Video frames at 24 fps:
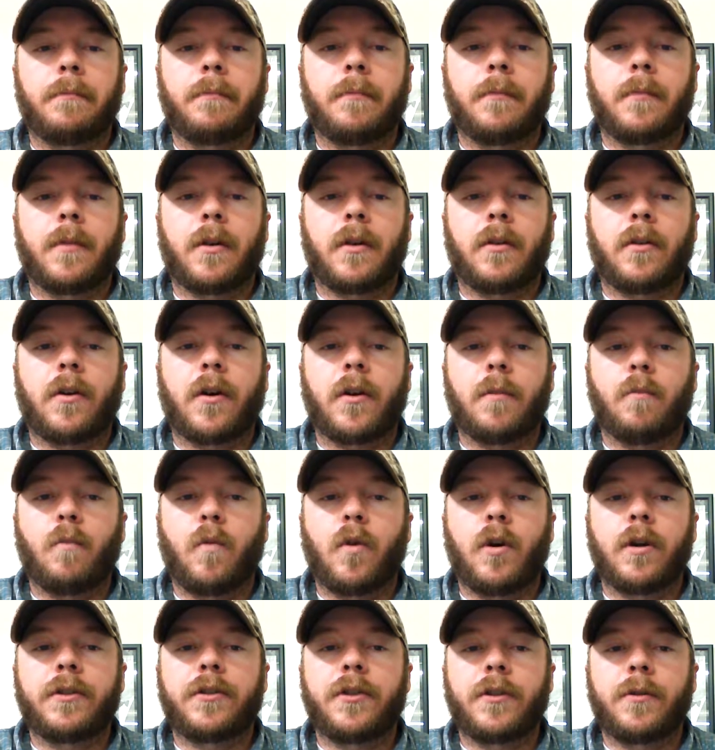alarm
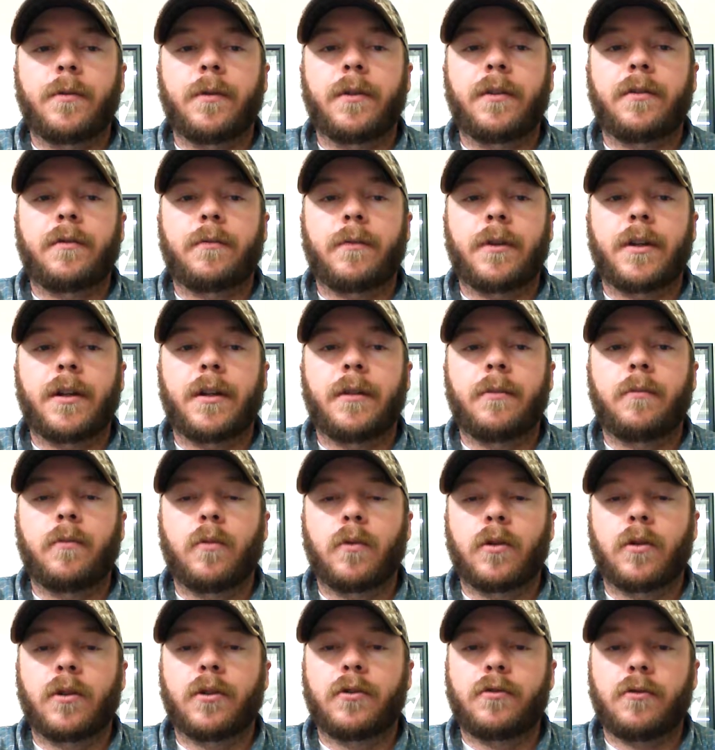1, 2, and 3
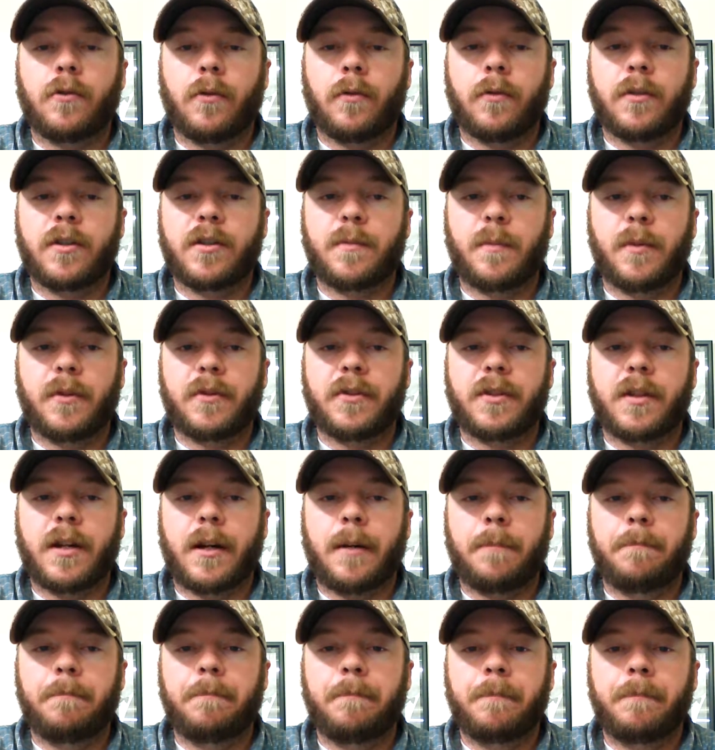will control the spill
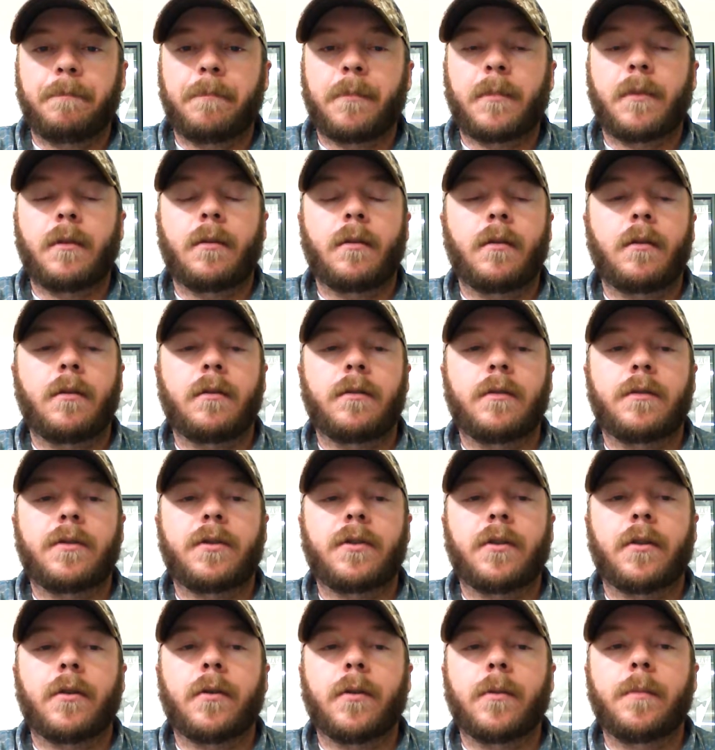stop.
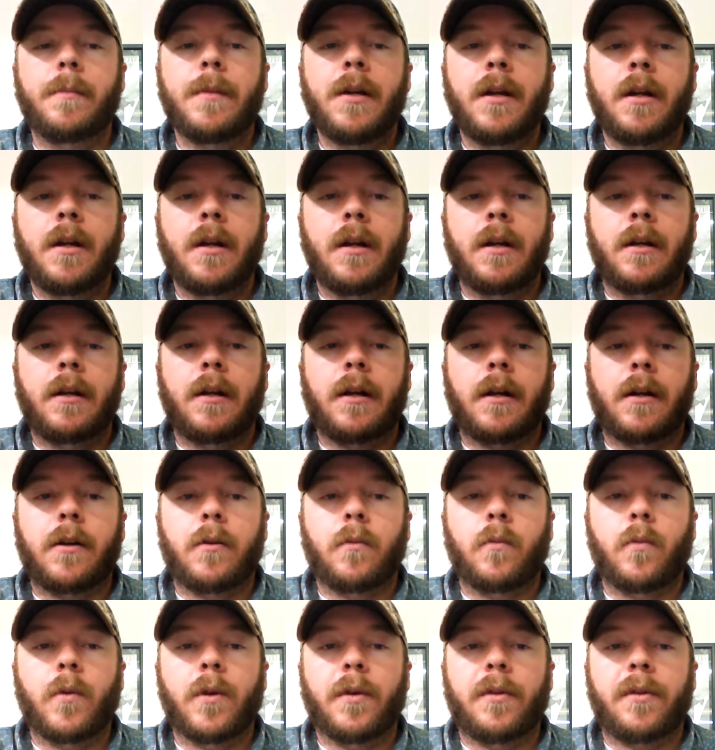So
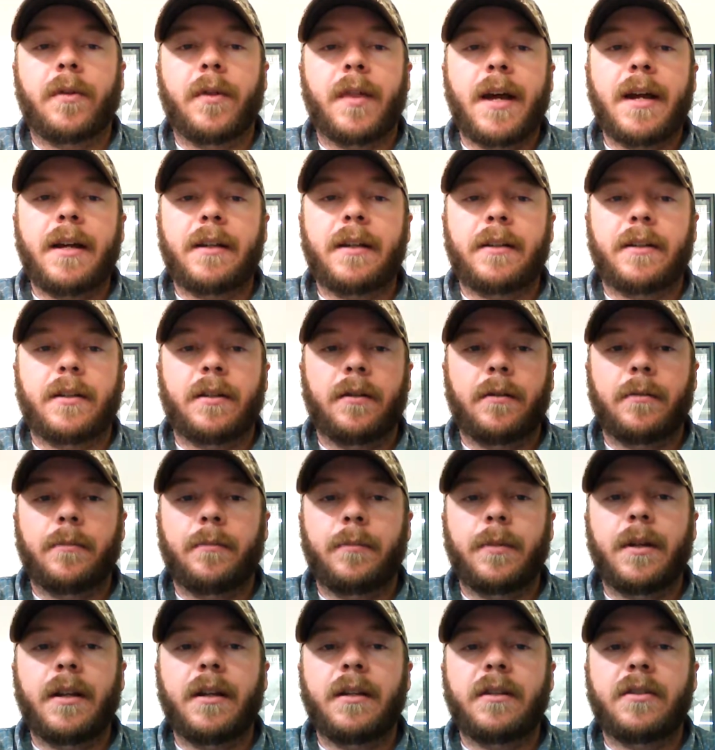with that
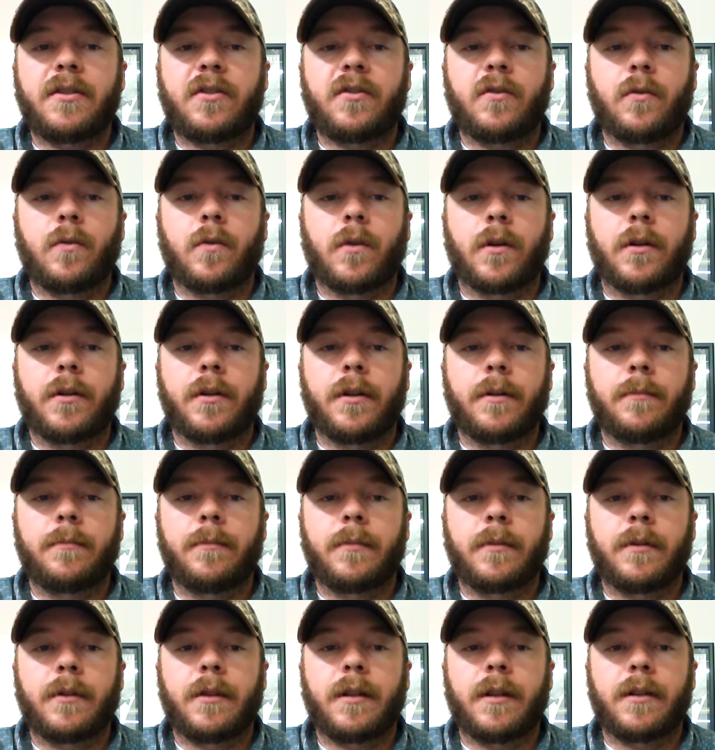being stored
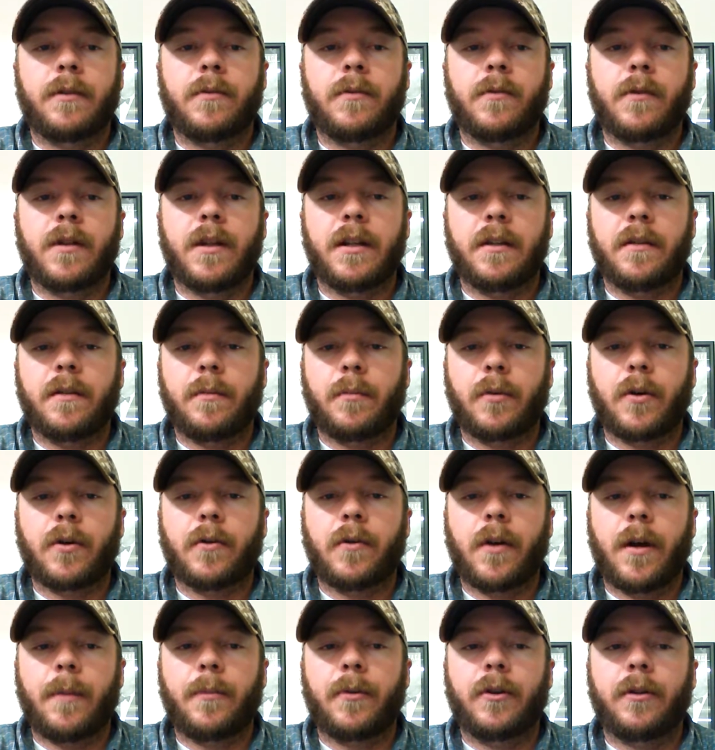in the
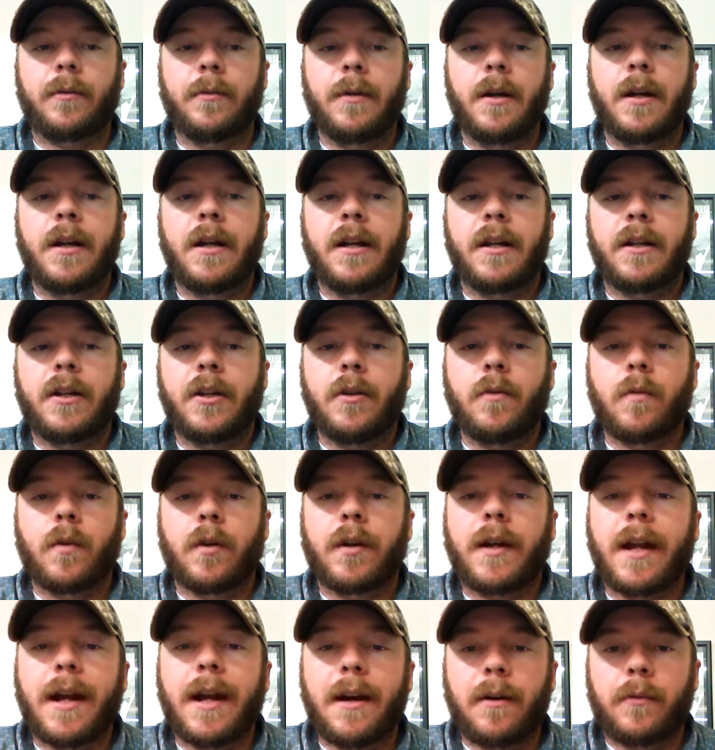programmer, you
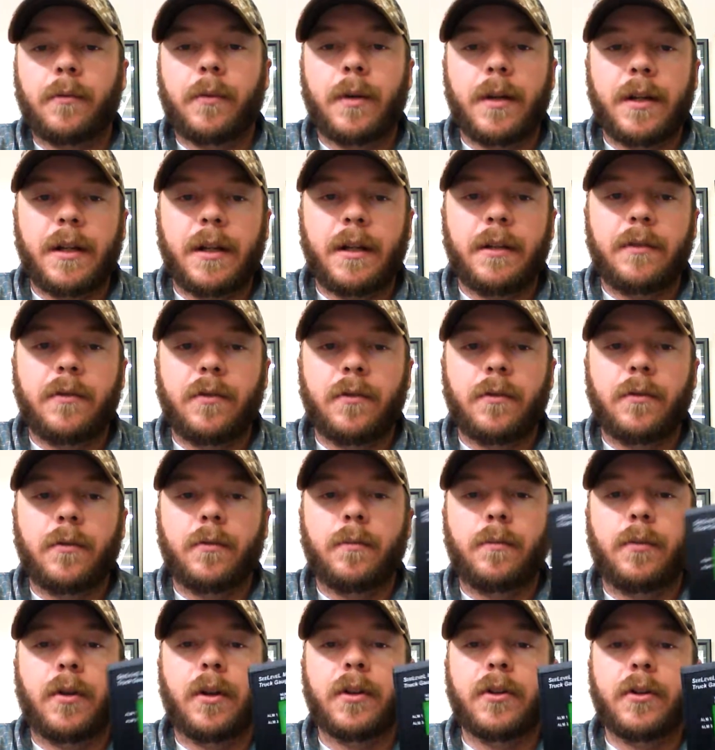are now ready
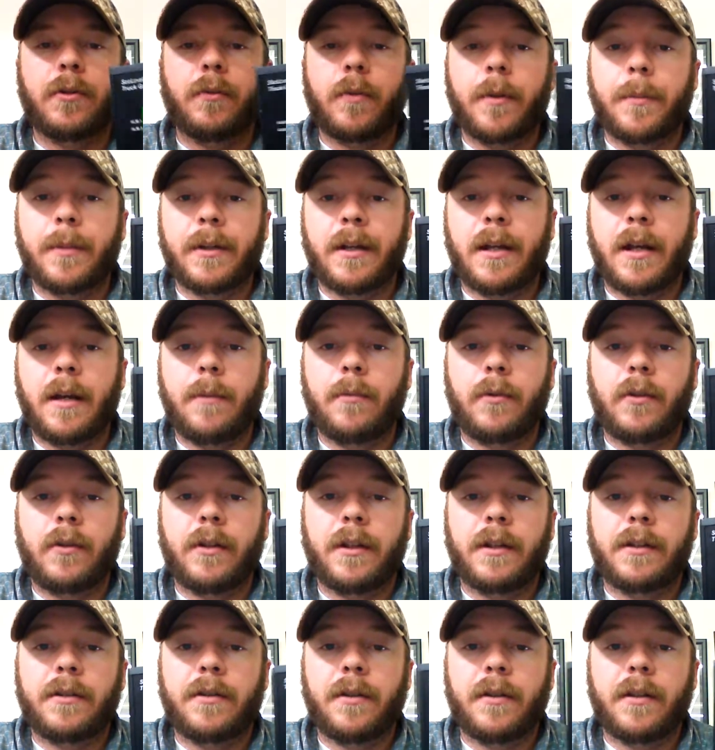to plug your ribbon cable
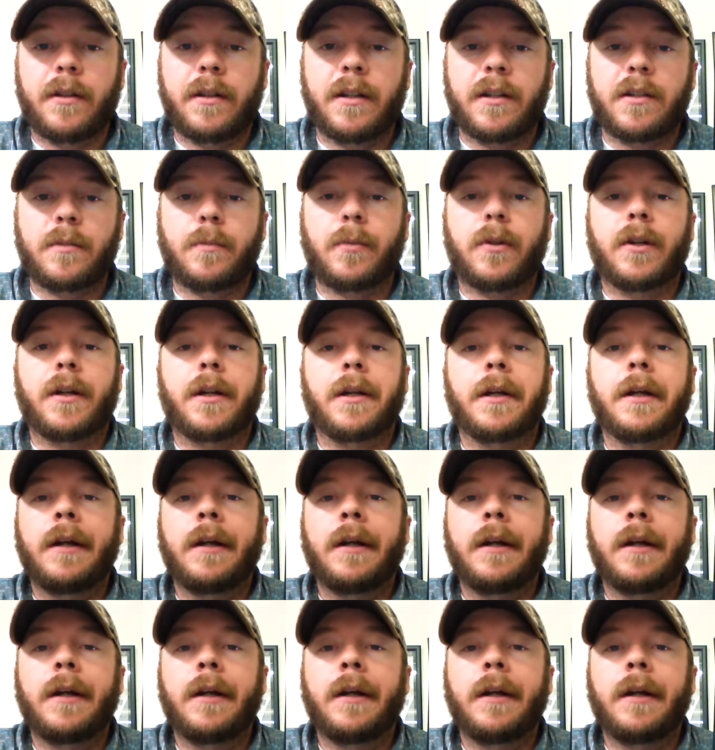into the display